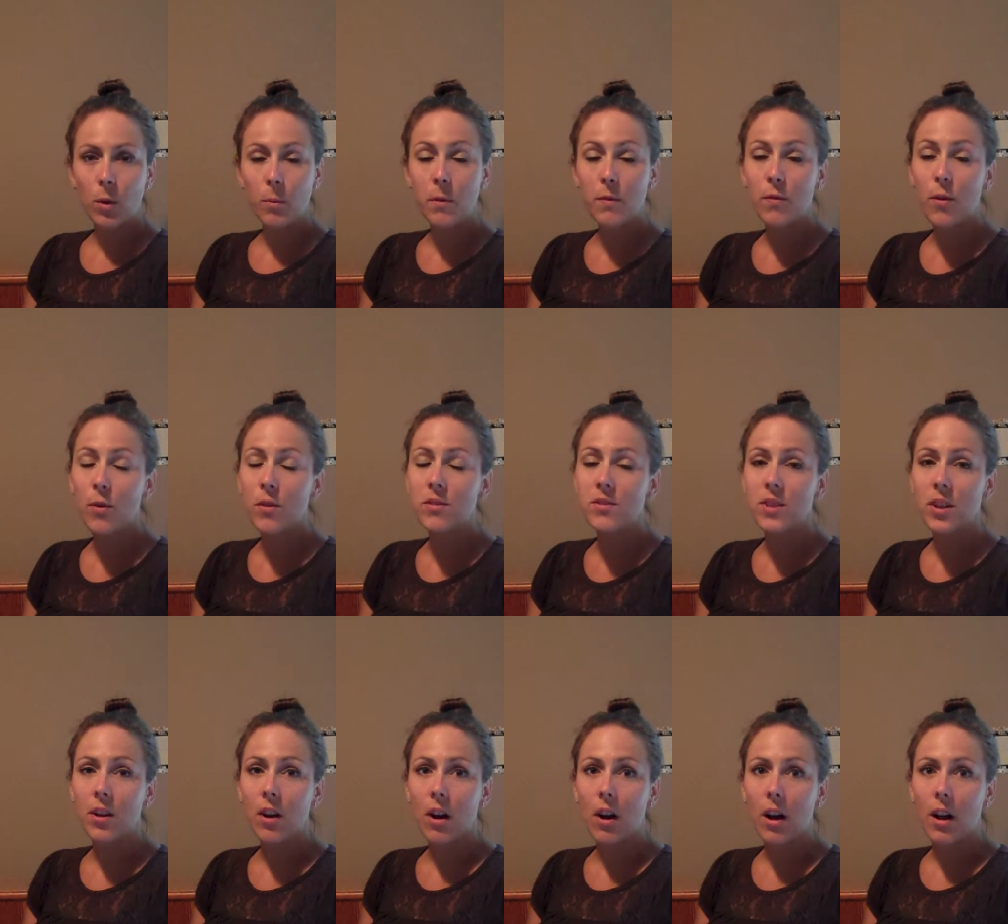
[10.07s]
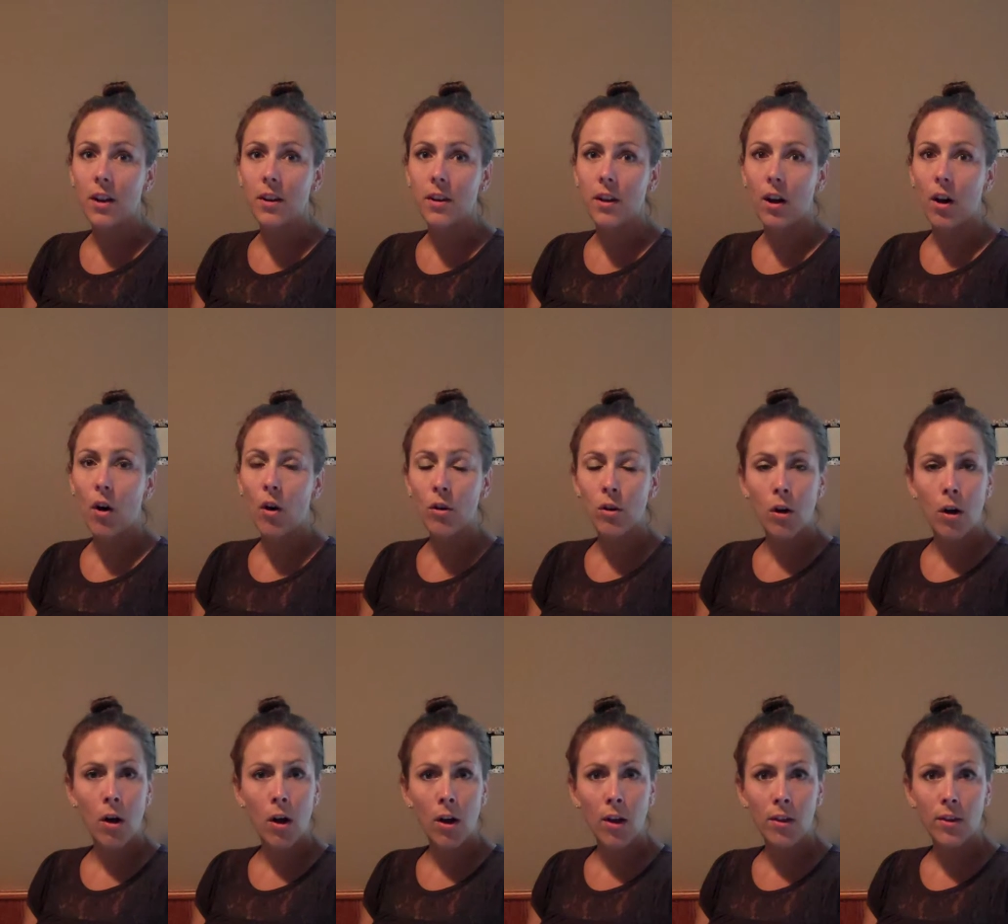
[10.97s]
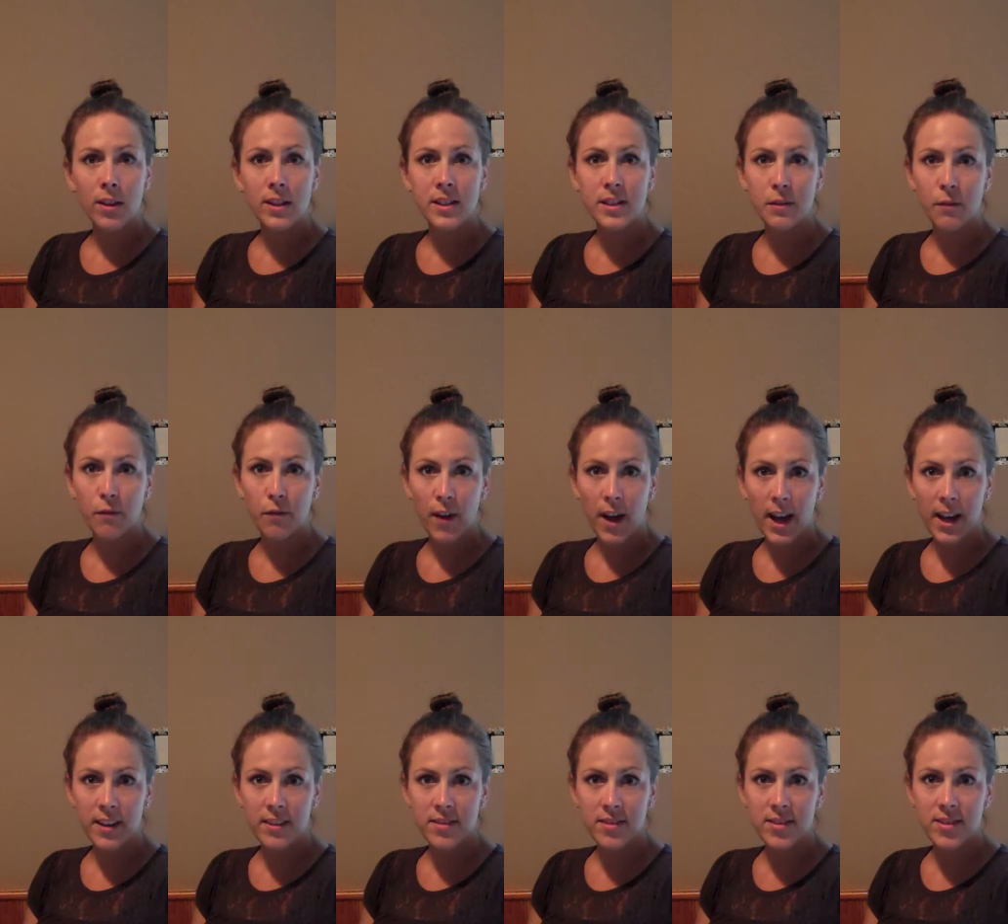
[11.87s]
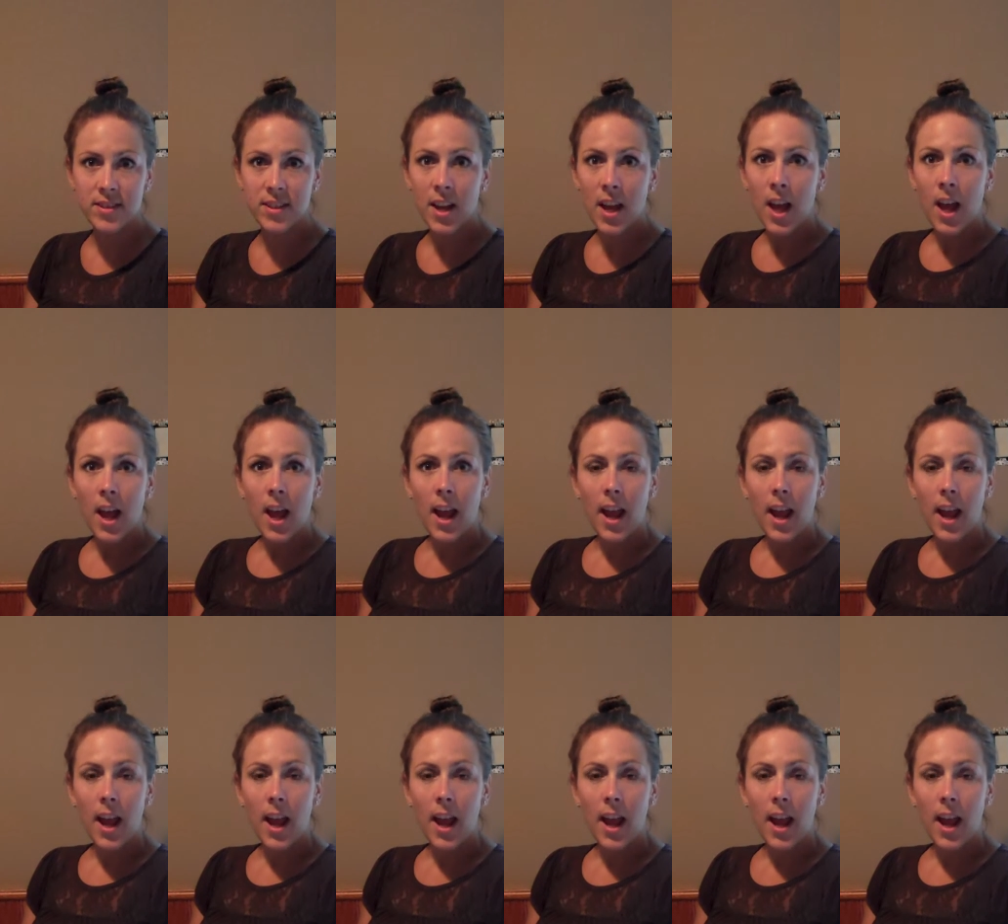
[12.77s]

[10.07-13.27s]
will be focusing on alcohol, its effects,